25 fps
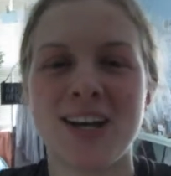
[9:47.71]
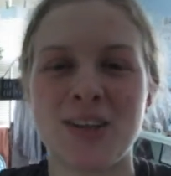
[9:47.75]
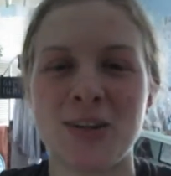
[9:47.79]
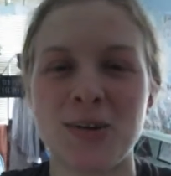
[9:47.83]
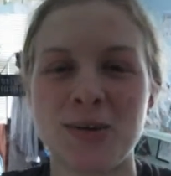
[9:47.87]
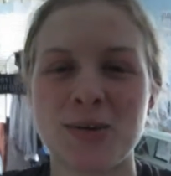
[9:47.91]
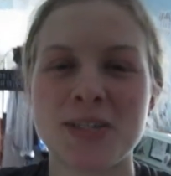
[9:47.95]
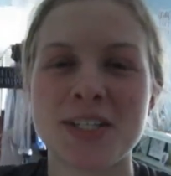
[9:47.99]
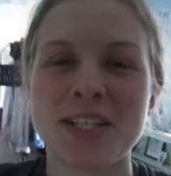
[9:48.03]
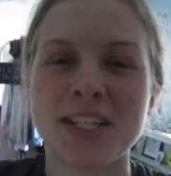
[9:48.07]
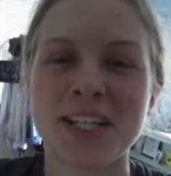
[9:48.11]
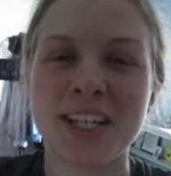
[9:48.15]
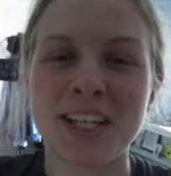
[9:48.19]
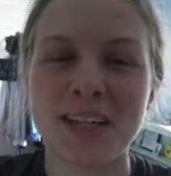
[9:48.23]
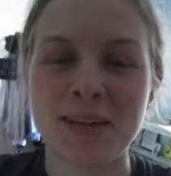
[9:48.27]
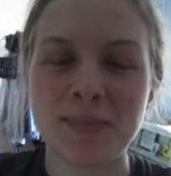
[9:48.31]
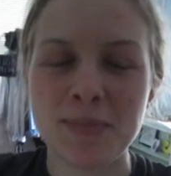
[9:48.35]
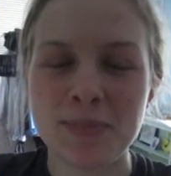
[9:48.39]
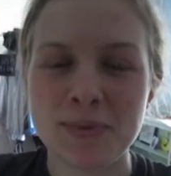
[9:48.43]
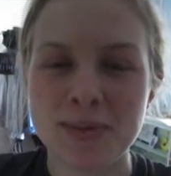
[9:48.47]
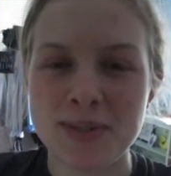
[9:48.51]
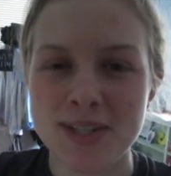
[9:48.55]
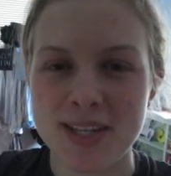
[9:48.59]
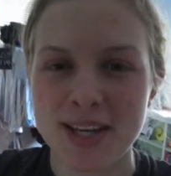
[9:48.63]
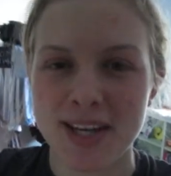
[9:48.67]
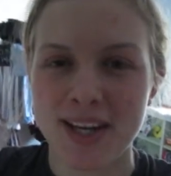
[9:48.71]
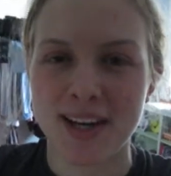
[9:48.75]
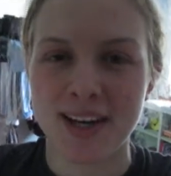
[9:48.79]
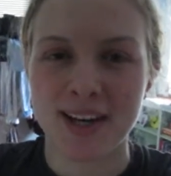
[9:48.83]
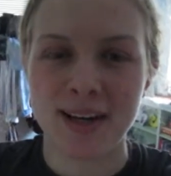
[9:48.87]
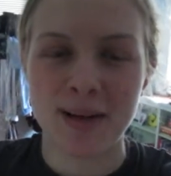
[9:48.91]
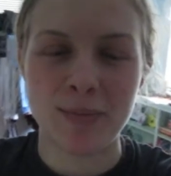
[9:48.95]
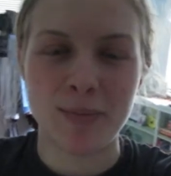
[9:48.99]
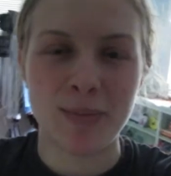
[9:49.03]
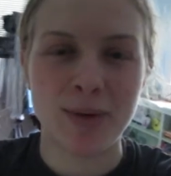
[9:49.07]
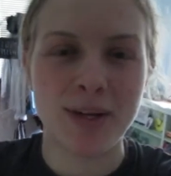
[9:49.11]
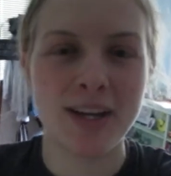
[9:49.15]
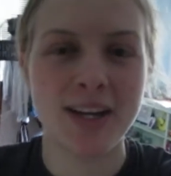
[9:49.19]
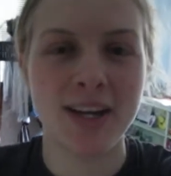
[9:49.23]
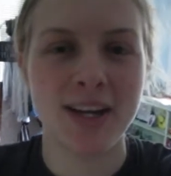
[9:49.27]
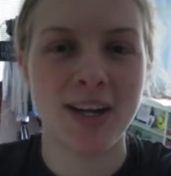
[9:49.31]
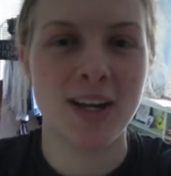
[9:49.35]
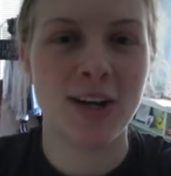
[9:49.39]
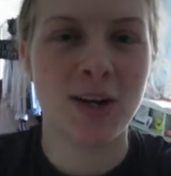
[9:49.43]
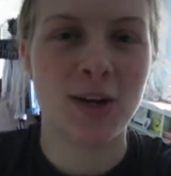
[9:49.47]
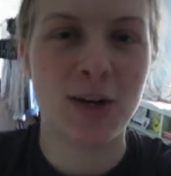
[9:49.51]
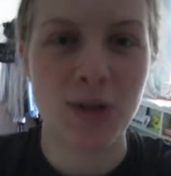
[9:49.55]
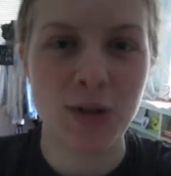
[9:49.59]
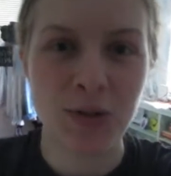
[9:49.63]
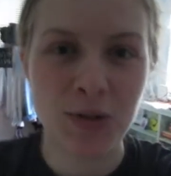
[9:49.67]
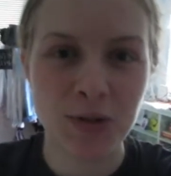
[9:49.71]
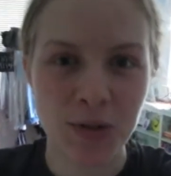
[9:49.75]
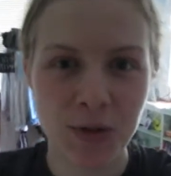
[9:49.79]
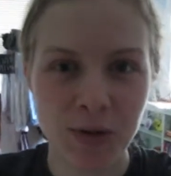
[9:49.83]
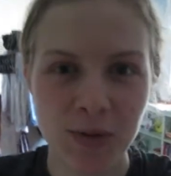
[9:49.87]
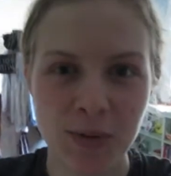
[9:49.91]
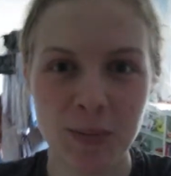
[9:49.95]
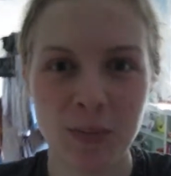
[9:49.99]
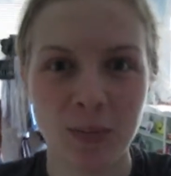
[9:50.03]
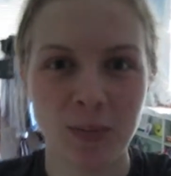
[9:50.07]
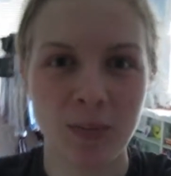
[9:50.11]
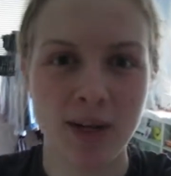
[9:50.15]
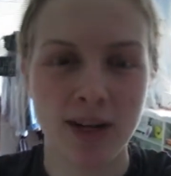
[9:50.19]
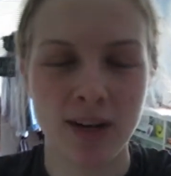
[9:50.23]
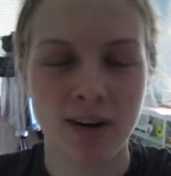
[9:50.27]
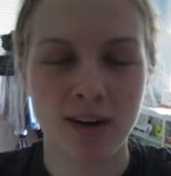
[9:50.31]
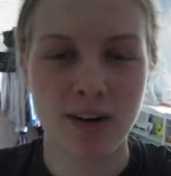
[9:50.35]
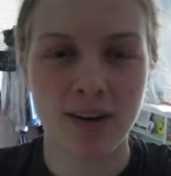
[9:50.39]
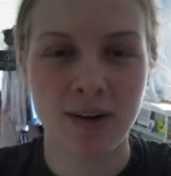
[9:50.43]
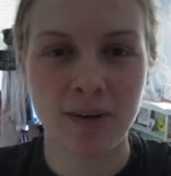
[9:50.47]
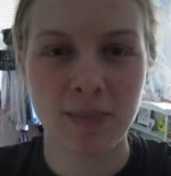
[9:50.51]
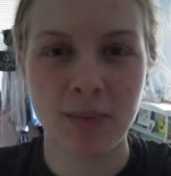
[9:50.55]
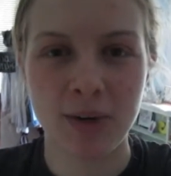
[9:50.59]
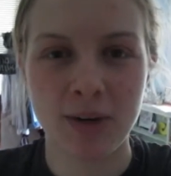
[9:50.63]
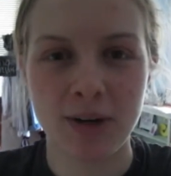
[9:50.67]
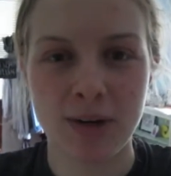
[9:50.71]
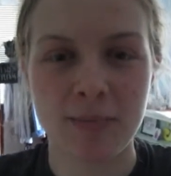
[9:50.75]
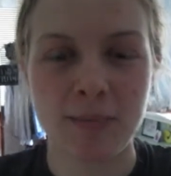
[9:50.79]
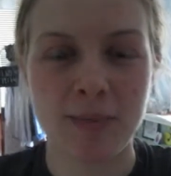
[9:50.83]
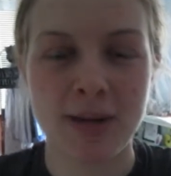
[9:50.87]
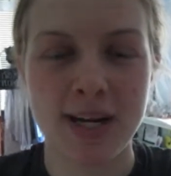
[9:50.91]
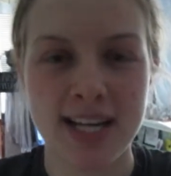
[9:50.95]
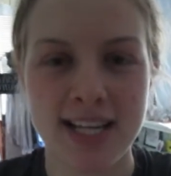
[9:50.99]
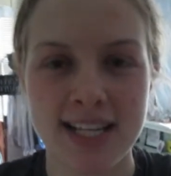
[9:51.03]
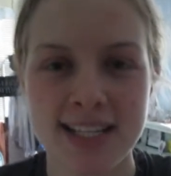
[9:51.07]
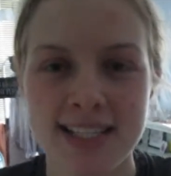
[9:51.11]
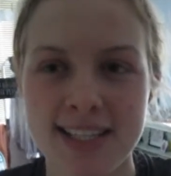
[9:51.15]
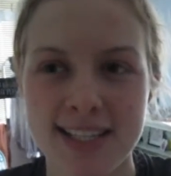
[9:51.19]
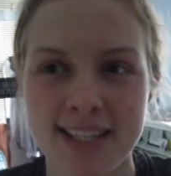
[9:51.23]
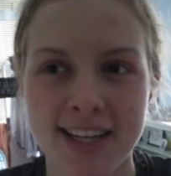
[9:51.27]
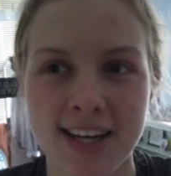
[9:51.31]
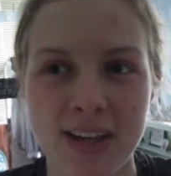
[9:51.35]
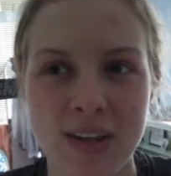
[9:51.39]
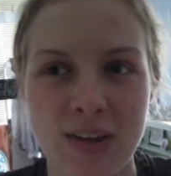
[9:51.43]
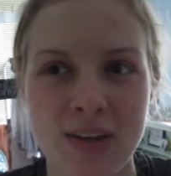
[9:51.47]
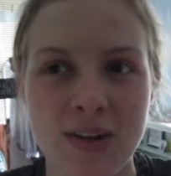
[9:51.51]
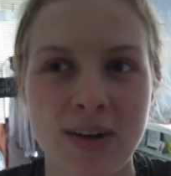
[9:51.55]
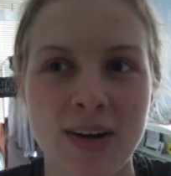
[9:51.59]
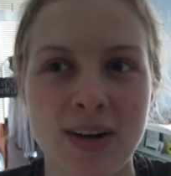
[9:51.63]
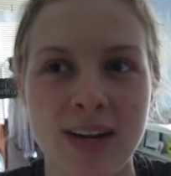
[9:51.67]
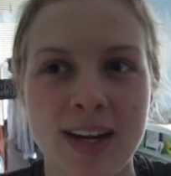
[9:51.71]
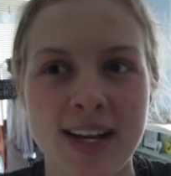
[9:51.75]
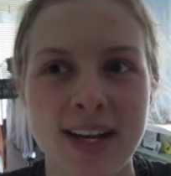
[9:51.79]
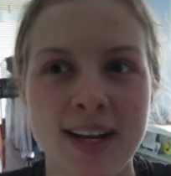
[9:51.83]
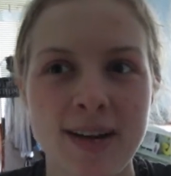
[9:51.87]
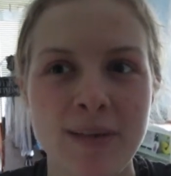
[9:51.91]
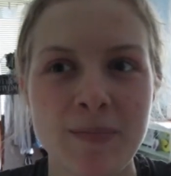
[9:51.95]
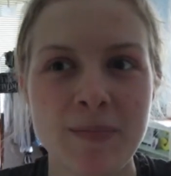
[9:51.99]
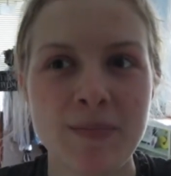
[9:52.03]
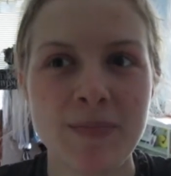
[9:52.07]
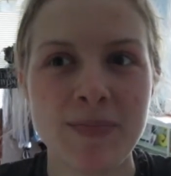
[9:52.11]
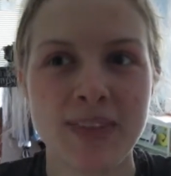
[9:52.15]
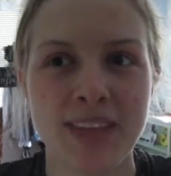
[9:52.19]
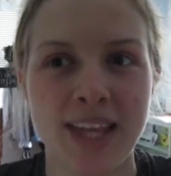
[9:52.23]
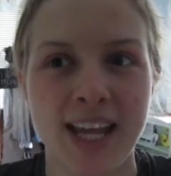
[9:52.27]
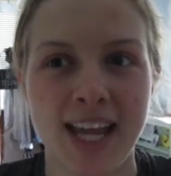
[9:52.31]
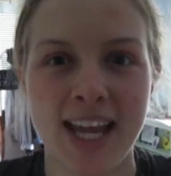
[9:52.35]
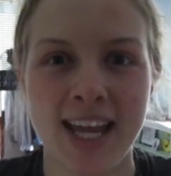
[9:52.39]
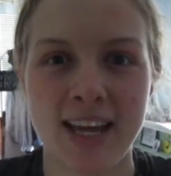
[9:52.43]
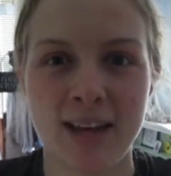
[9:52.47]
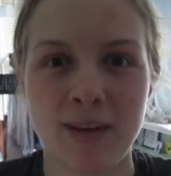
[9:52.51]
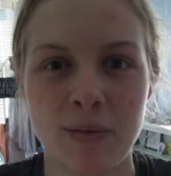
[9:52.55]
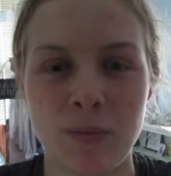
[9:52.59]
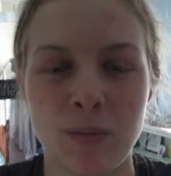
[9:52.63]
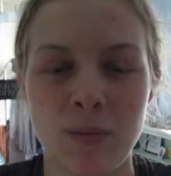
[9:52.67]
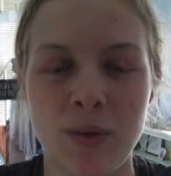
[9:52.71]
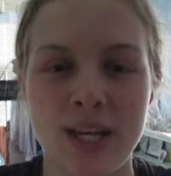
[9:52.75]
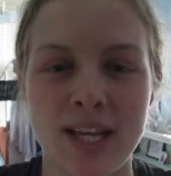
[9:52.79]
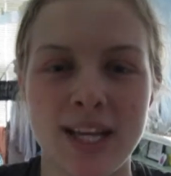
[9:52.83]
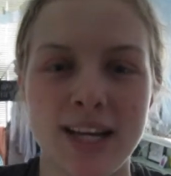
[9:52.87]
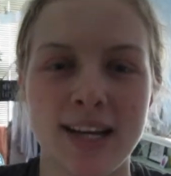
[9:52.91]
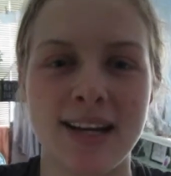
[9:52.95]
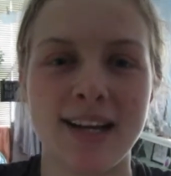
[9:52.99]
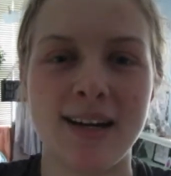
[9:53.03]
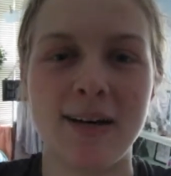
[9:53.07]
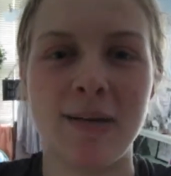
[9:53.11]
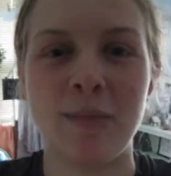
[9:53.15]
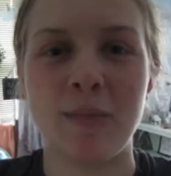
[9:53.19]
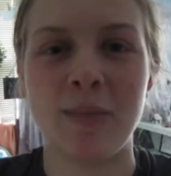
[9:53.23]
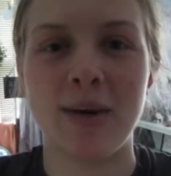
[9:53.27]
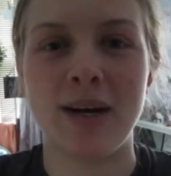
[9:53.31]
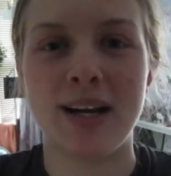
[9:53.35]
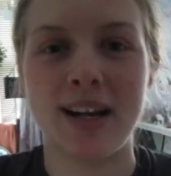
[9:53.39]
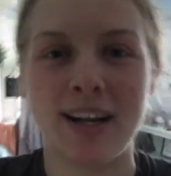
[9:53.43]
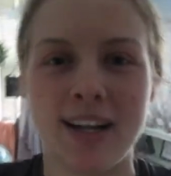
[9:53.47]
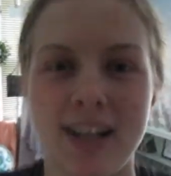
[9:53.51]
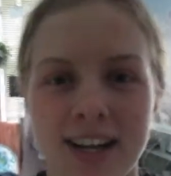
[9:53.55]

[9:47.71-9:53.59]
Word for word: Those clips um, in our youth group, we all put our money together and we um,